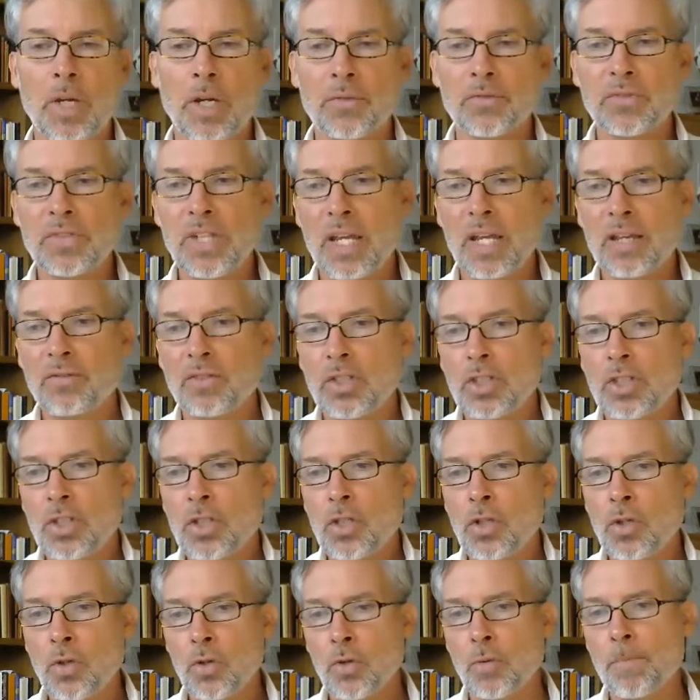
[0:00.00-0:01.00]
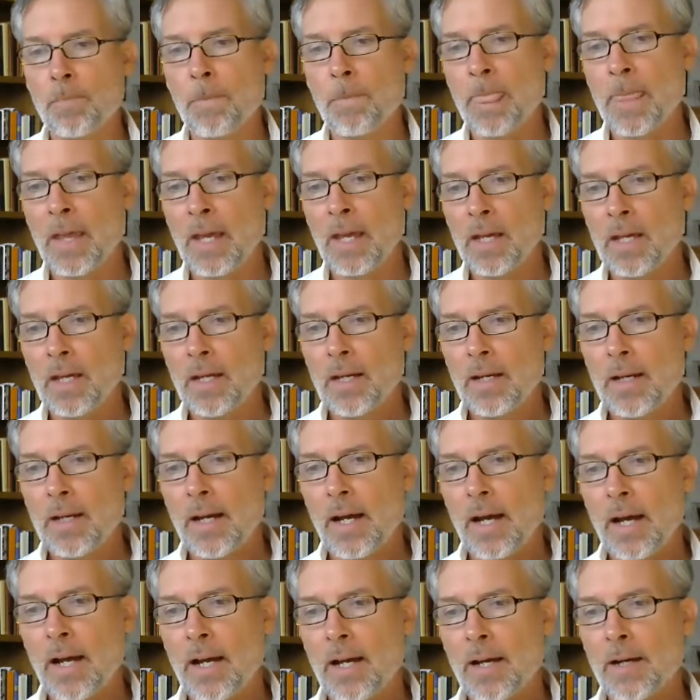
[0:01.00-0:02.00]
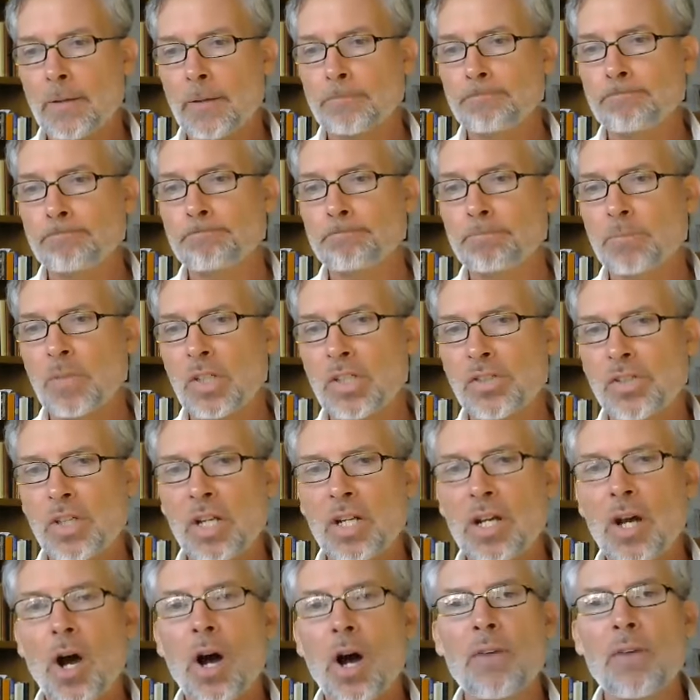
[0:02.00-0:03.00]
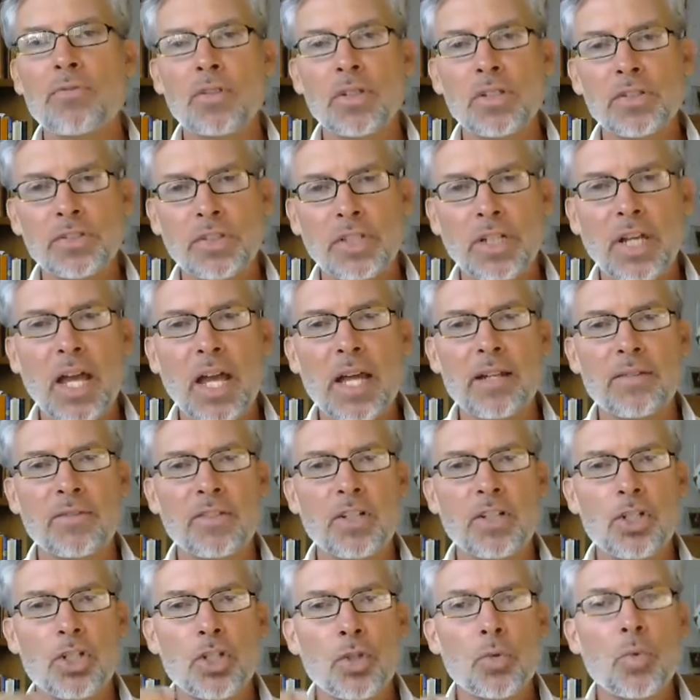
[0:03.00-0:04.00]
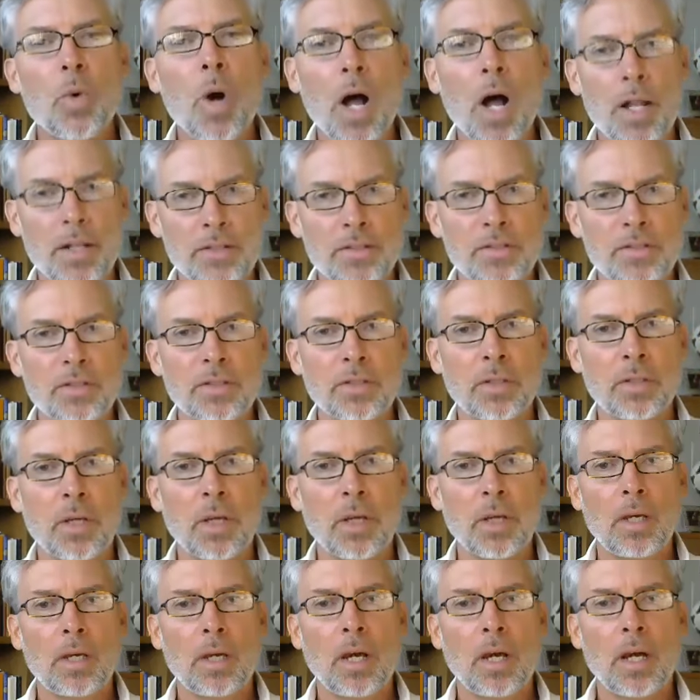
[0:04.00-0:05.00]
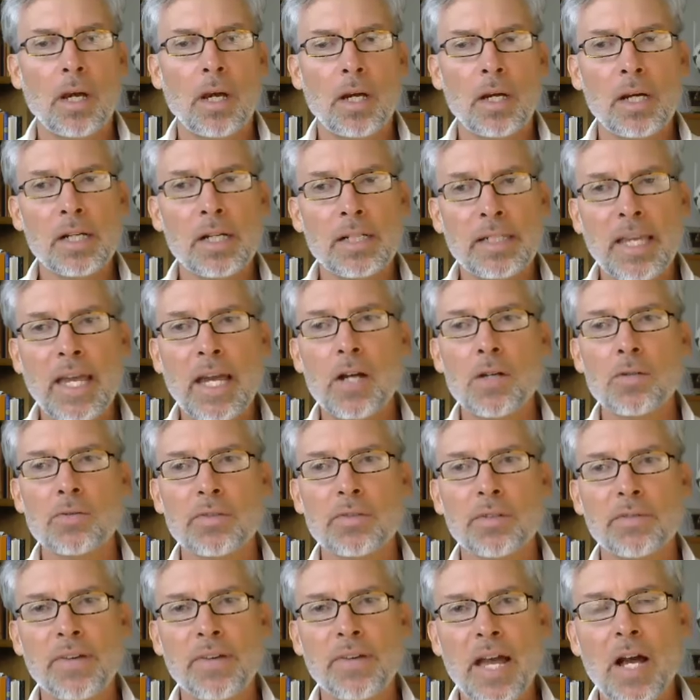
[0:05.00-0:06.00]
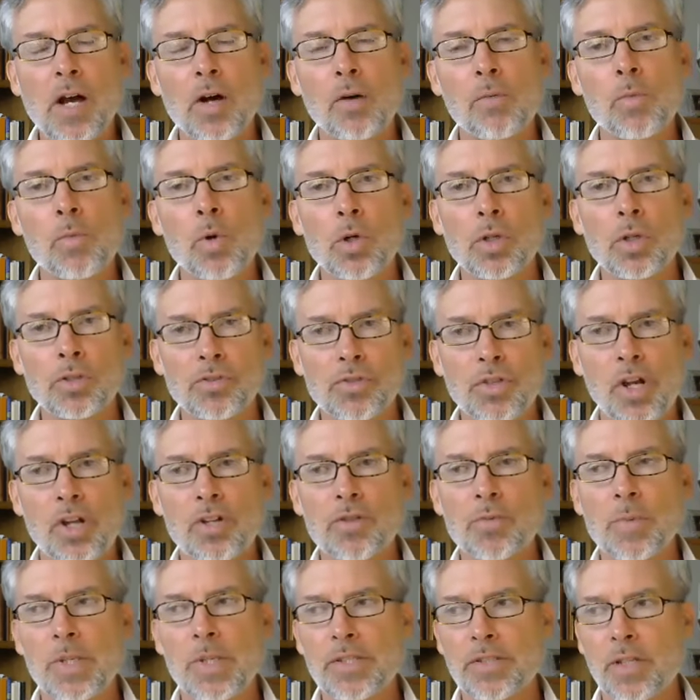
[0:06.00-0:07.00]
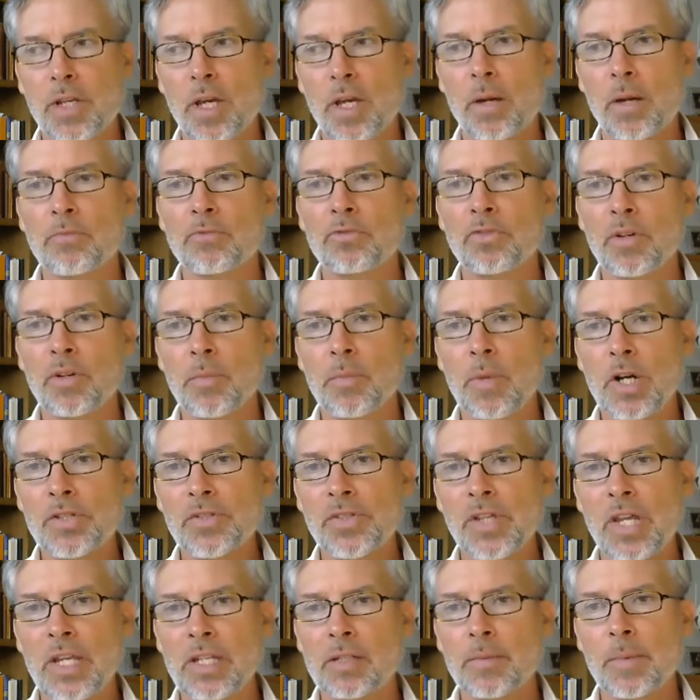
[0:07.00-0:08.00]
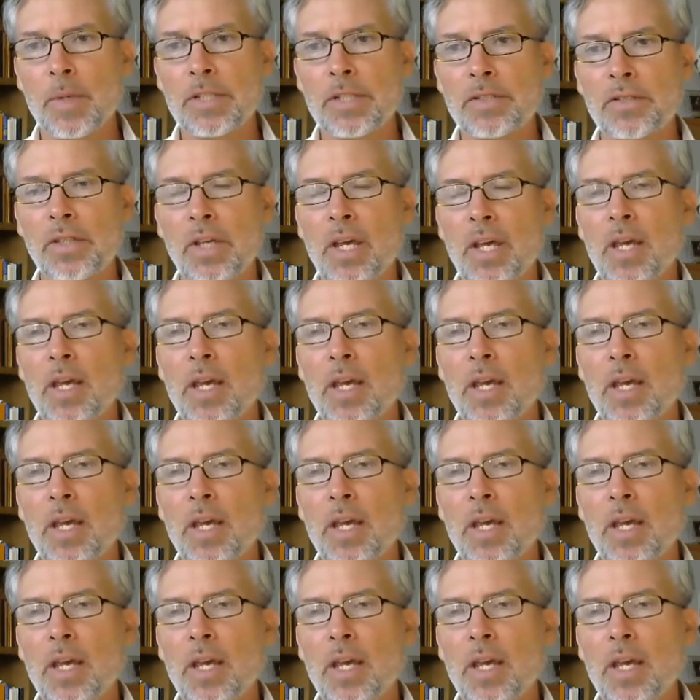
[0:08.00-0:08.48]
of David Hume, um, is going to offer us a kind of a nuanced uh, account of how moral judgments come from our sentiments.